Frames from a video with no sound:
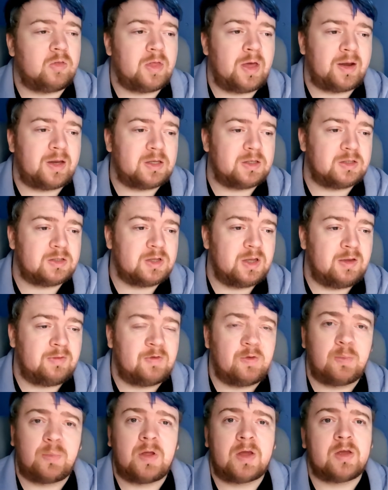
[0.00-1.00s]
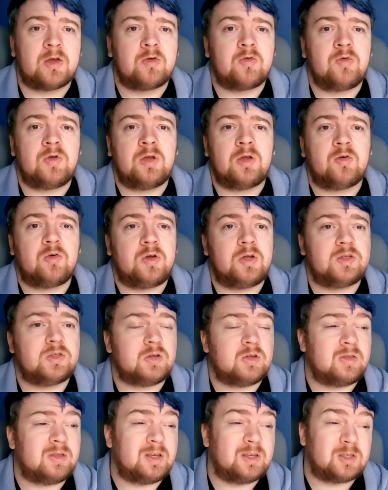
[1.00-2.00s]
That is, if you play a green creature,
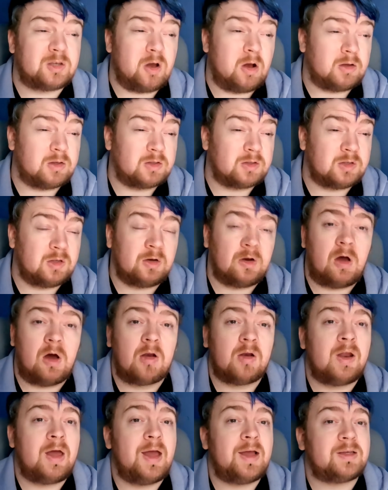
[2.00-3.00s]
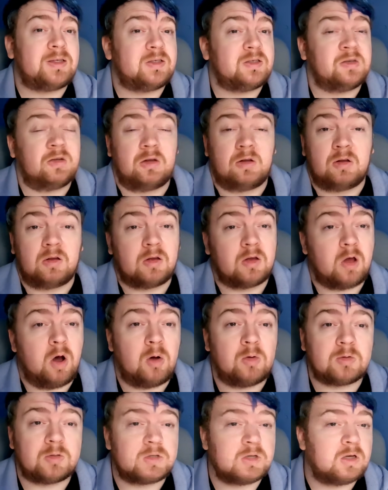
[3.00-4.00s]
this costs a lot less.
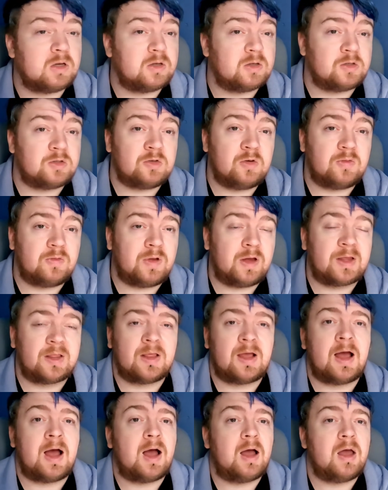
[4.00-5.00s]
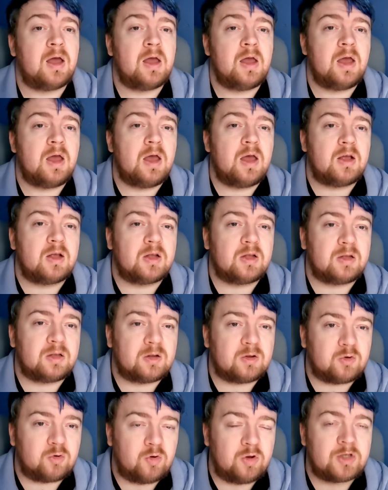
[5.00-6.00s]
Galter, stuff like that.
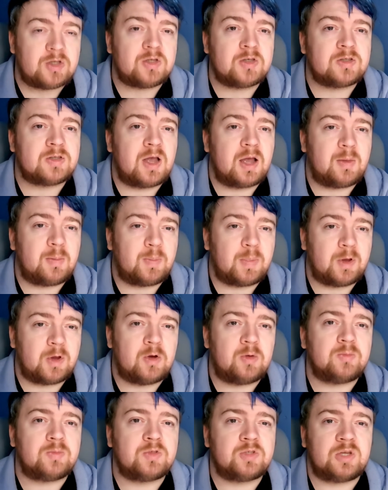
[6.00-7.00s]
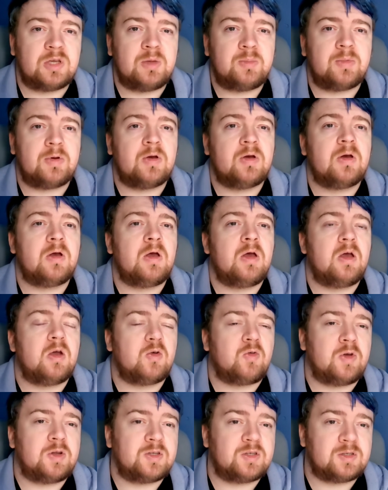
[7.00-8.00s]
Creatures that become cheaper,
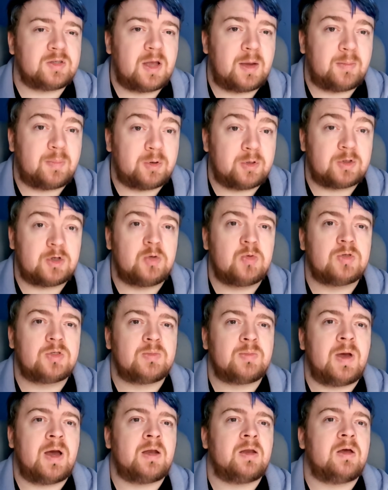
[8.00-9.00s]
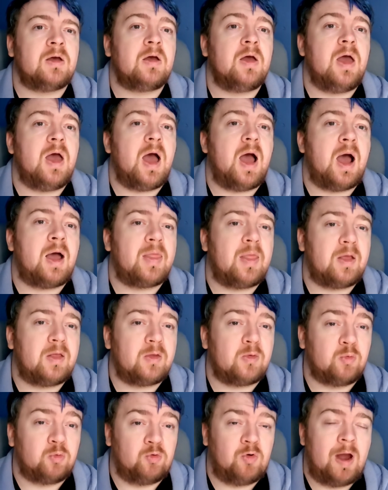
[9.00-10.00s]
creatures that produce mana, and then
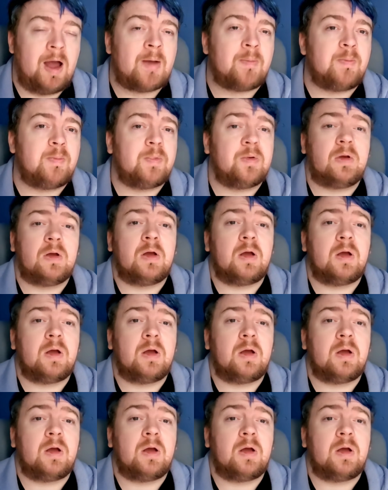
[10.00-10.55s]
the ramp.